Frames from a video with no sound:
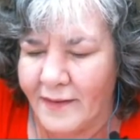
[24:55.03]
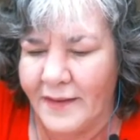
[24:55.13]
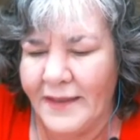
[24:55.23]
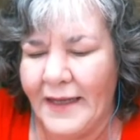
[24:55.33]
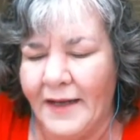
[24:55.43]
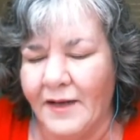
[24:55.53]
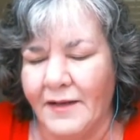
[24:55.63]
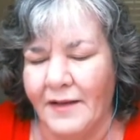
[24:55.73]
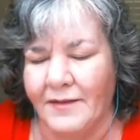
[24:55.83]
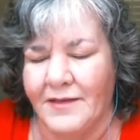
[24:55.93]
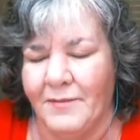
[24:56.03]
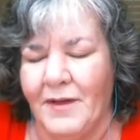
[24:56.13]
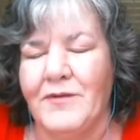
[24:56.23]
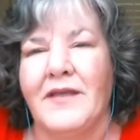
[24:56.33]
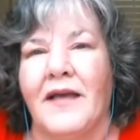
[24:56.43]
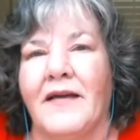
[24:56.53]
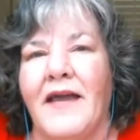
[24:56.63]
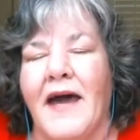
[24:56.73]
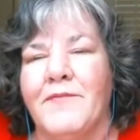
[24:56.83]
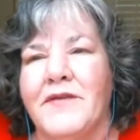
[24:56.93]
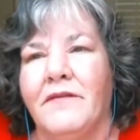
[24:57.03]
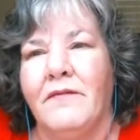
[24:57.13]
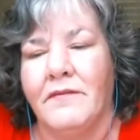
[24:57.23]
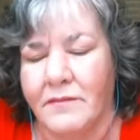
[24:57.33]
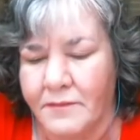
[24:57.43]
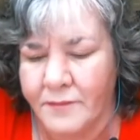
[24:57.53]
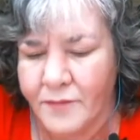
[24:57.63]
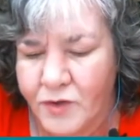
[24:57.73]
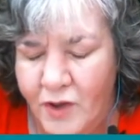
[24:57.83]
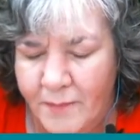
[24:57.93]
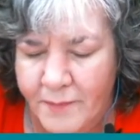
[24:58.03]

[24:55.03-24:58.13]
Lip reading: yeah, to me it was like a capsule shape.